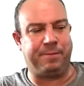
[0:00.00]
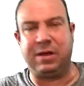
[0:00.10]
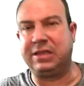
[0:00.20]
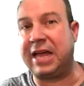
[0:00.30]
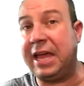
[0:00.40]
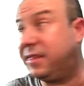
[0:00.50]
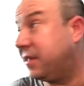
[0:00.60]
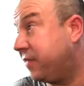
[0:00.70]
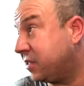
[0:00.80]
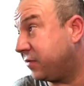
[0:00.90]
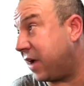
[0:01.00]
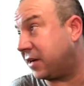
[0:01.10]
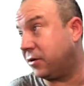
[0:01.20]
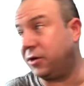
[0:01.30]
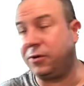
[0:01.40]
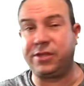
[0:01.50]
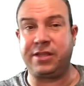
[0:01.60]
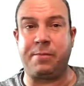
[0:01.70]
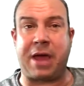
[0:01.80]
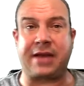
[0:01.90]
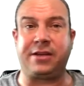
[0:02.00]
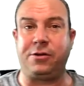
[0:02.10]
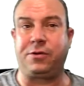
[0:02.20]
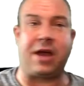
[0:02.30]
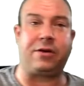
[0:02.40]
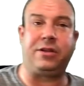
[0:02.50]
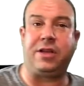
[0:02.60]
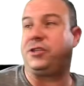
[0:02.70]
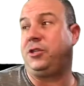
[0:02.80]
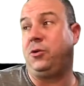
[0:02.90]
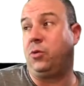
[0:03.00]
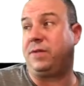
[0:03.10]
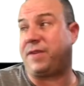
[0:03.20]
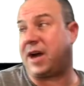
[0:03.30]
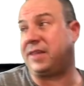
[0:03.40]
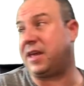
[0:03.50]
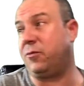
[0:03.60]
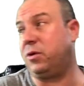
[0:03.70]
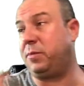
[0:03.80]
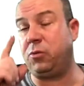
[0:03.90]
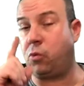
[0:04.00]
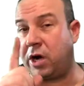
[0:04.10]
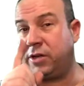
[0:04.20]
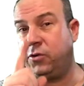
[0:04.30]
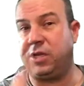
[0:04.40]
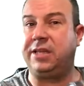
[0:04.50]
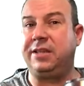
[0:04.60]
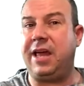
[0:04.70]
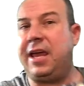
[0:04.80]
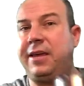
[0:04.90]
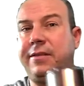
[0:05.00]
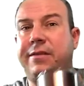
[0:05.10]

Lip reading: length of this vector using the magnitude calculation, you would find that it would be 1 unit in length.